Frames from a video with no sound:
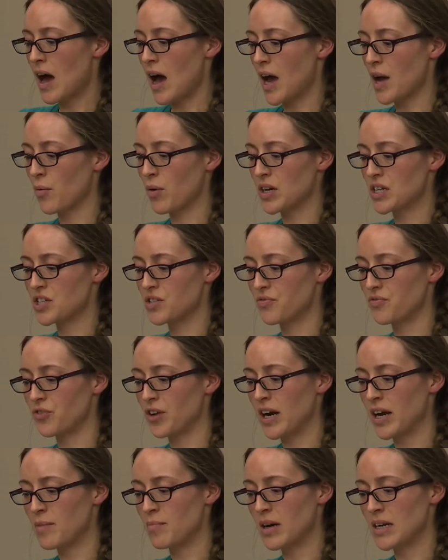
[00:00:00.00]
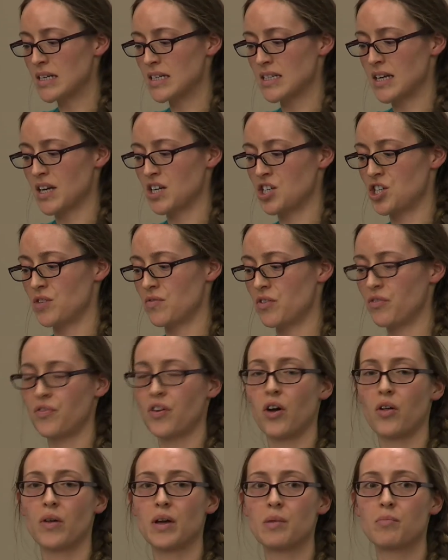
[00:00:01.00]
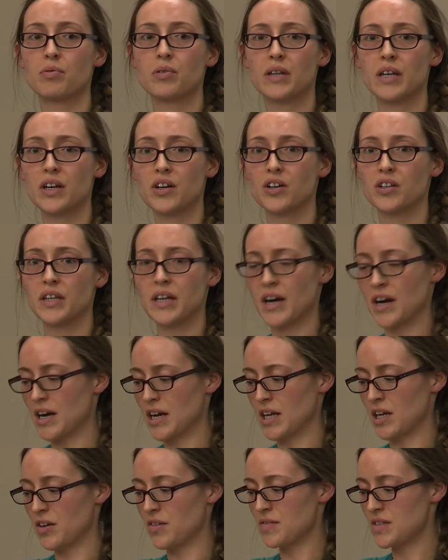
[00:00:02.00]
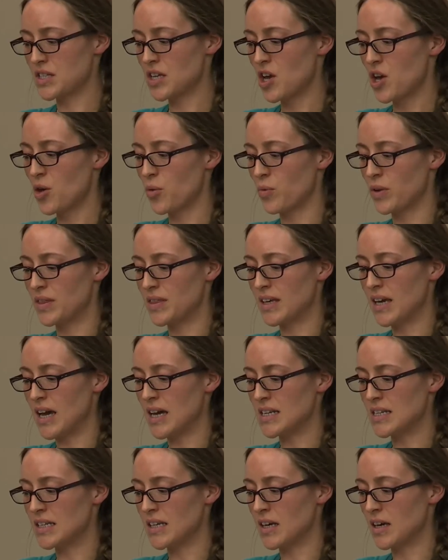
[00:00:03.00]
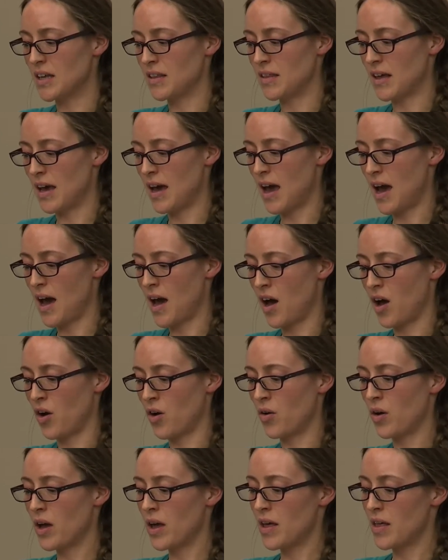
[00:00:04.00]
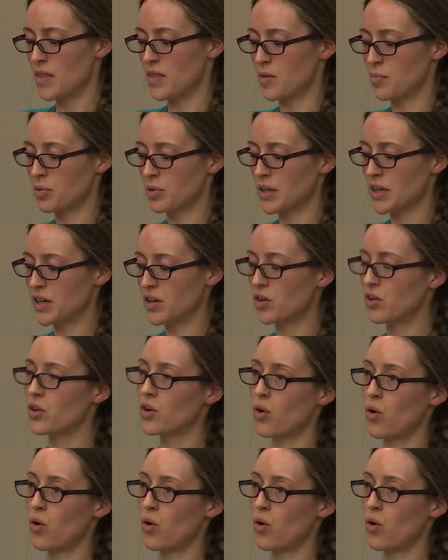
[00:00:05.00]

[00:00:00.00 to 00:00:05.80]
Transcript: I want to frame my discussion of the following political narratives with the idea that how the political,